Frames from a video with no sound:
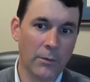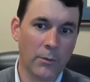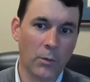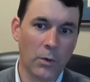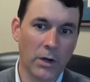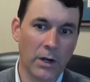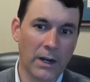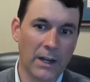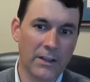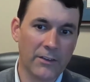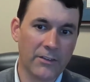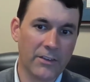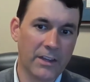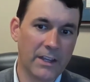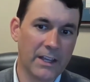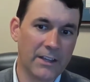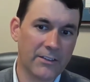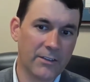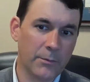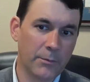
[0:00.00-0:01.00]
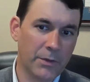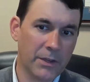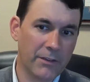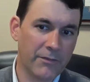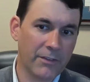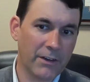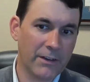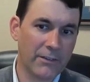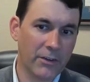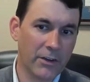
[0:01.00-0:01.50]
whereas the S&P
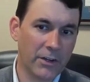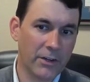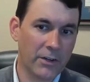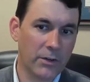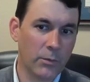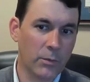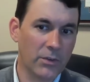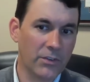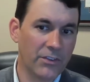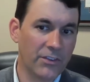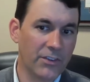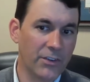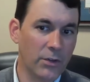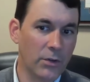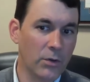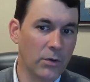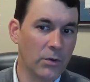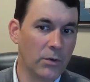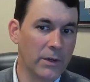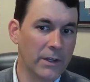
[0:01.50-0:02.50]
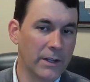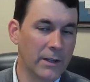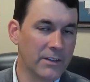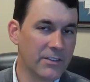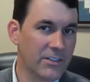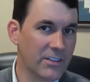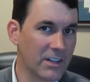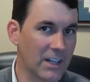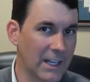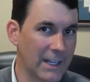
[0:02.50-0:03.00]
500 was still in a
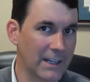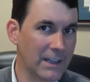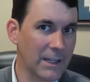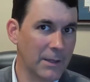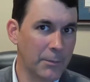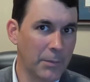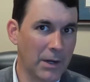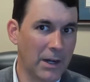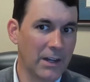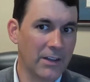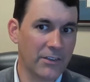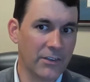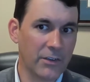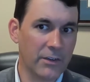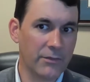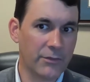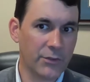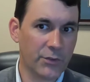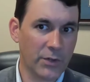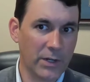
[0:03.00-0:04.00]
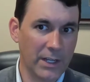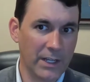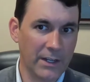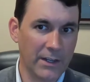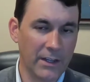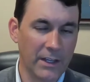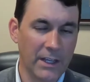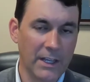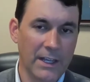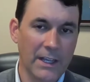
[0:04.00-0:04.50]
slightly positive
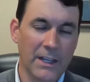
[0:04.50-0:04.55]
trend.